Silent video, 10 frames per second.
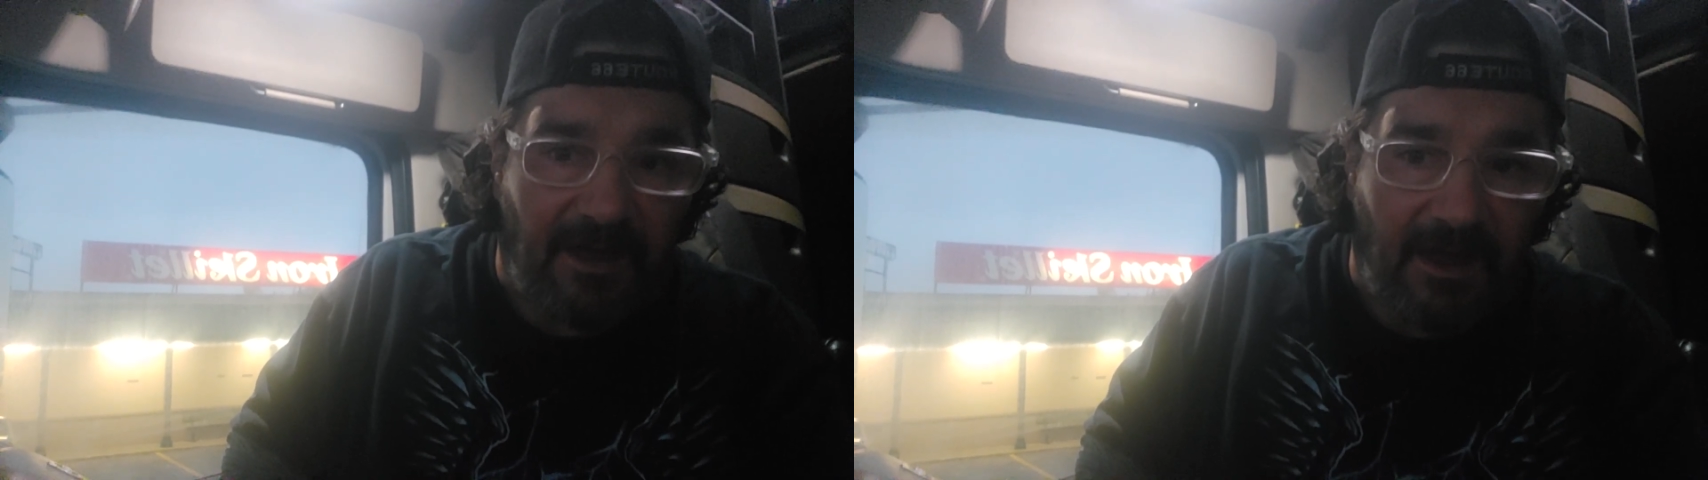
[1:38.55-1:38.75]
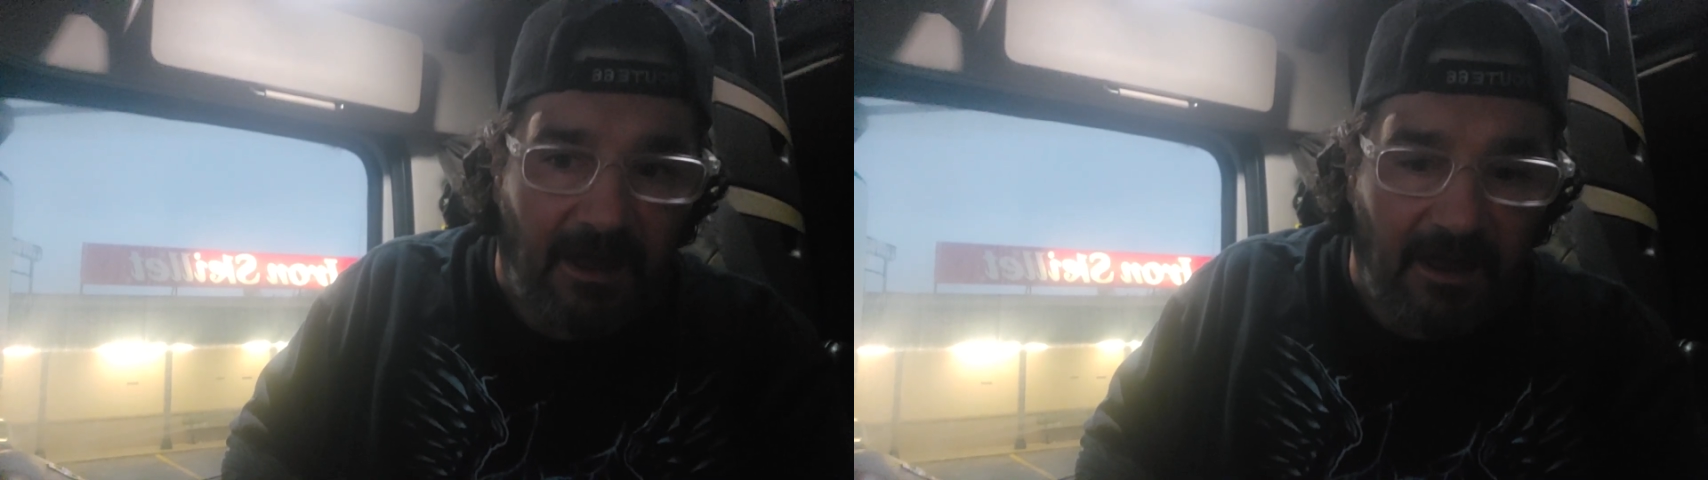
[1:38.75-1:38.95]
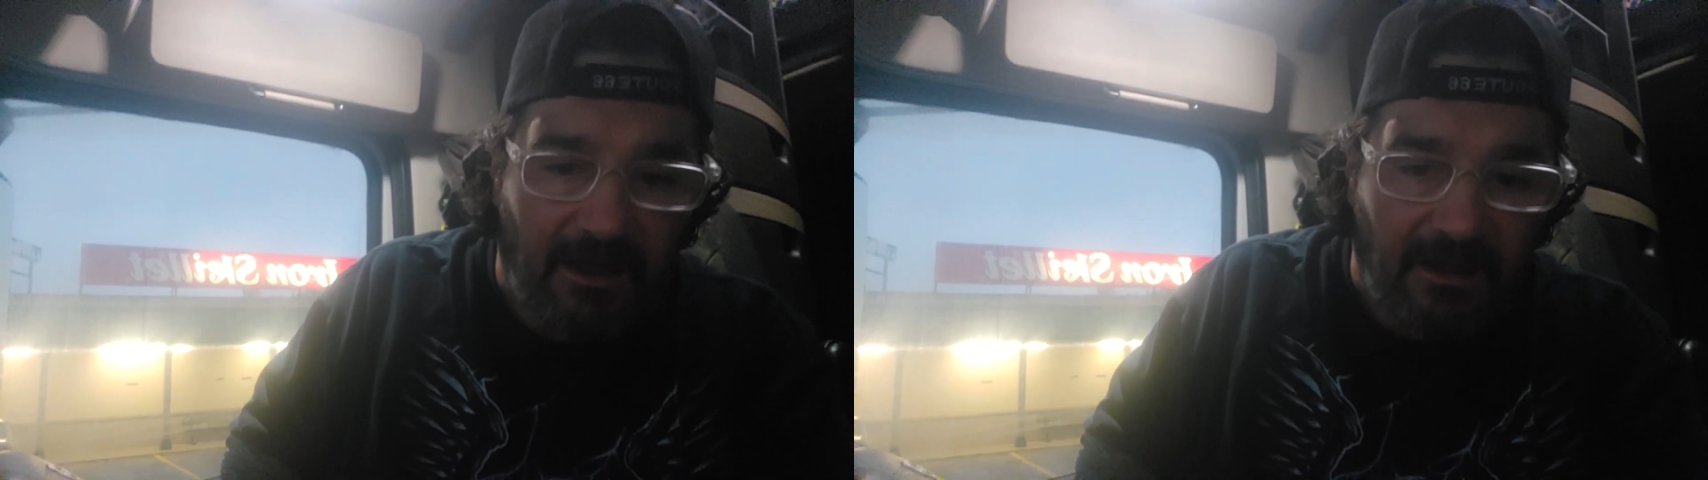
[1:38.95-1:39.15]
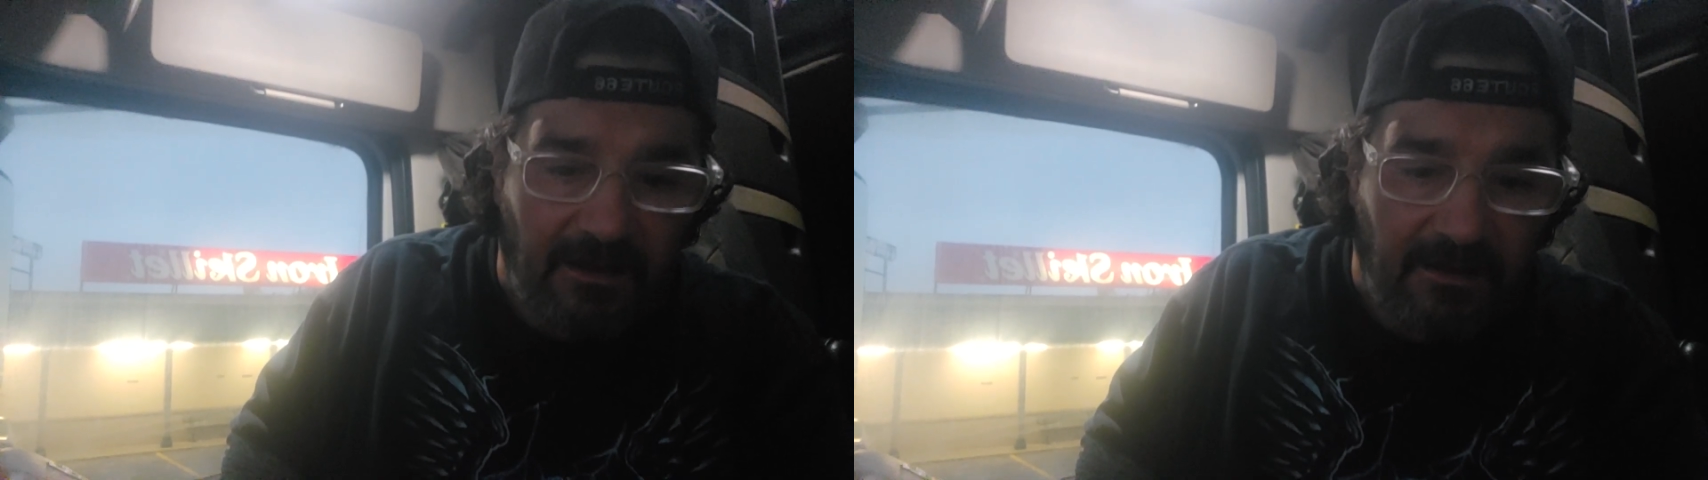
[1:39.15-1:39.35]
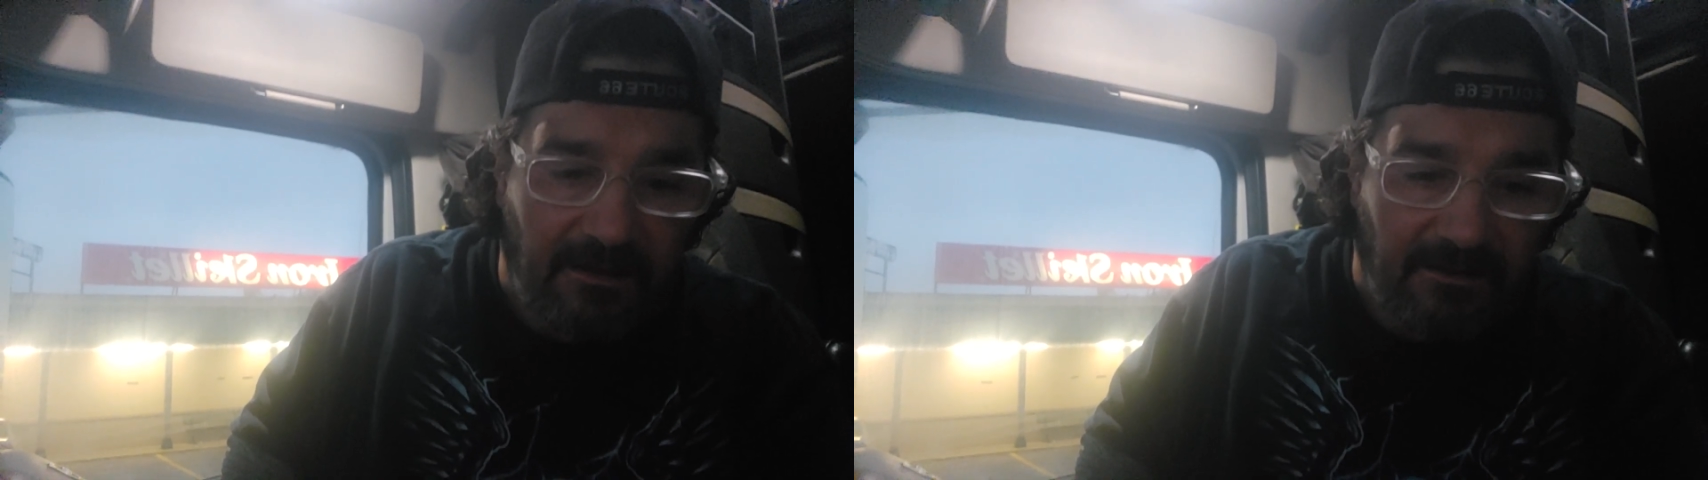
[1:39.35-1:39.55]

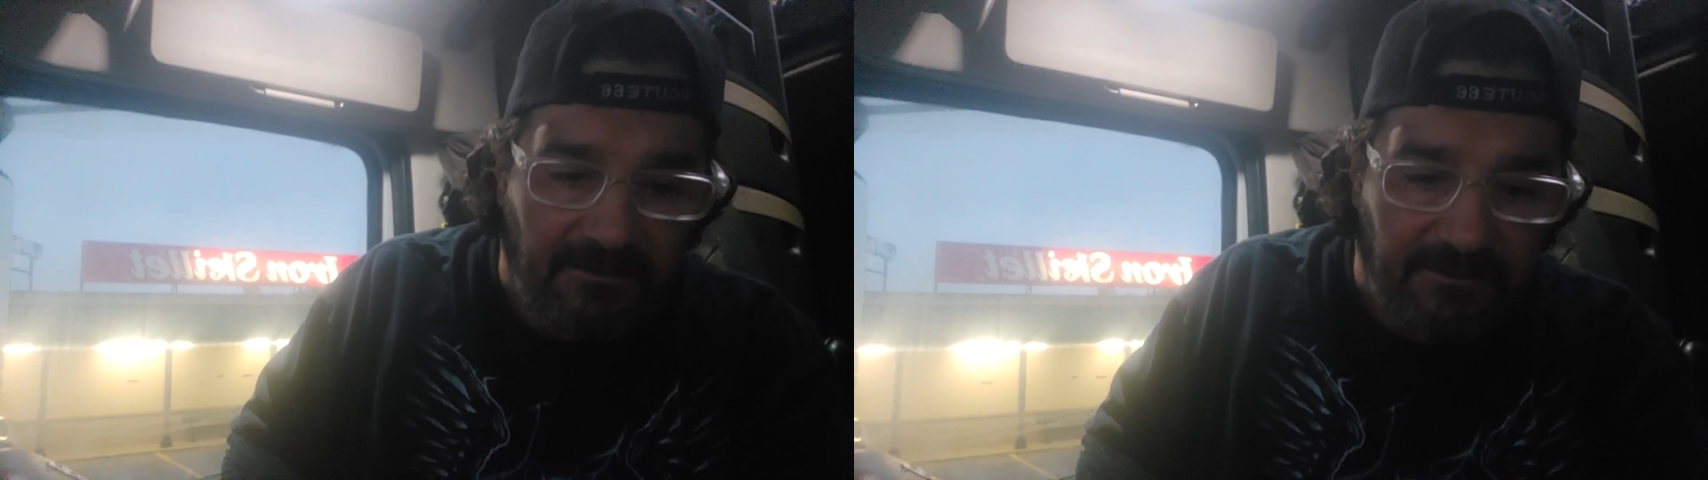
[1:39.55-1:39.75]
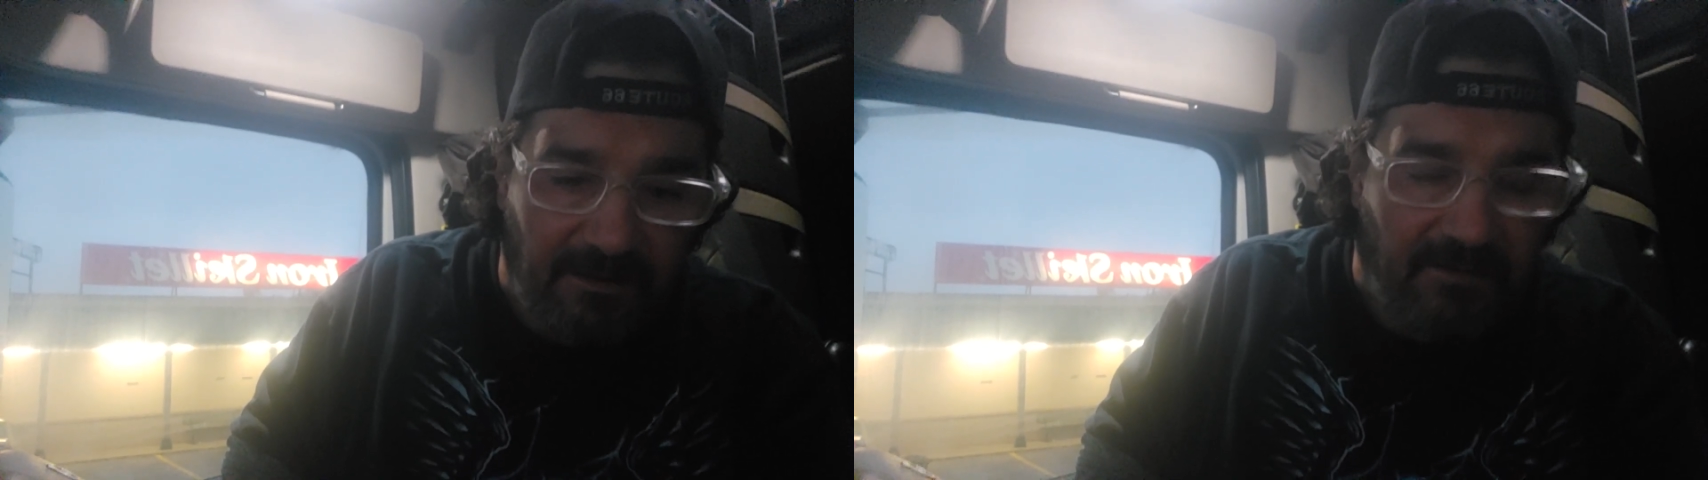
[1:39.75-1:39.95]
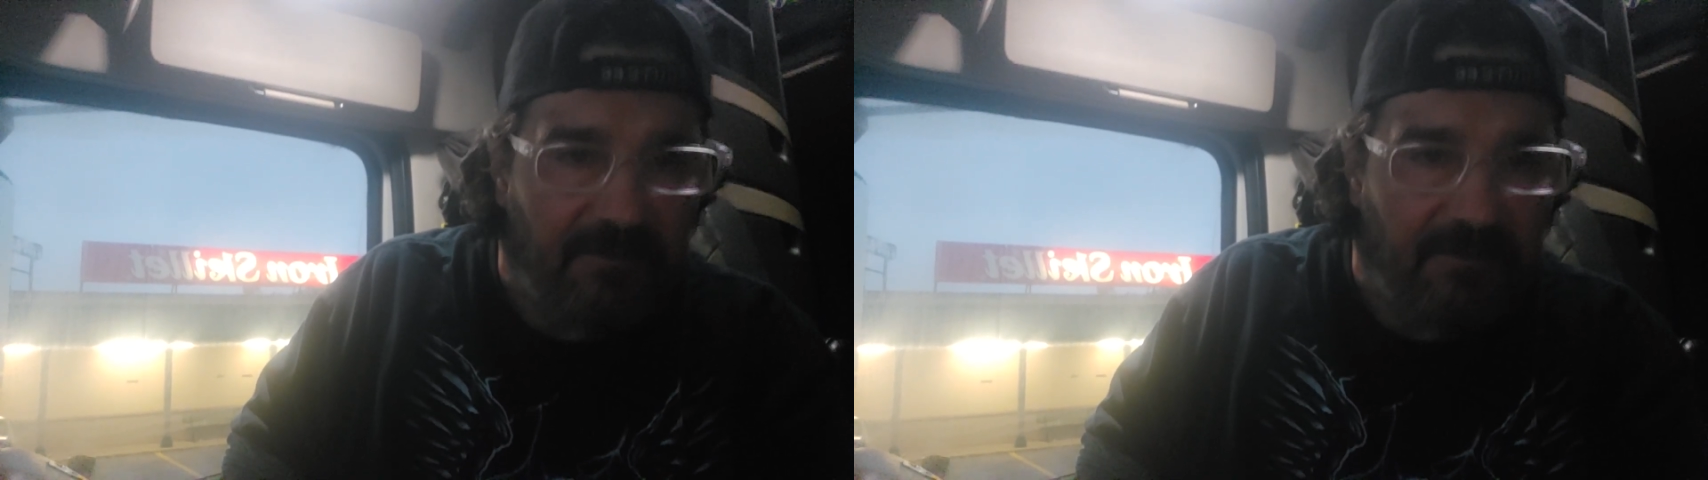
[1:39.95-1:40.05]
And, you know,